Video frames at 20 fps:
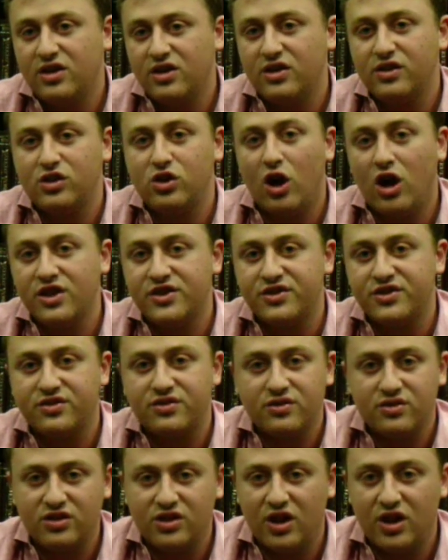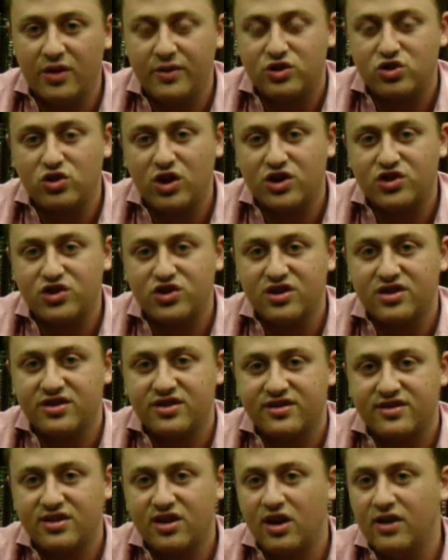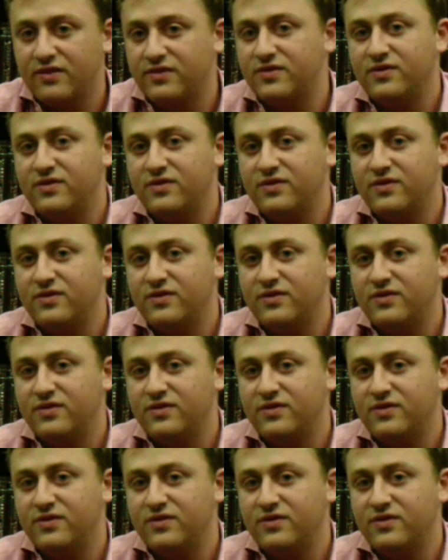God's instructions of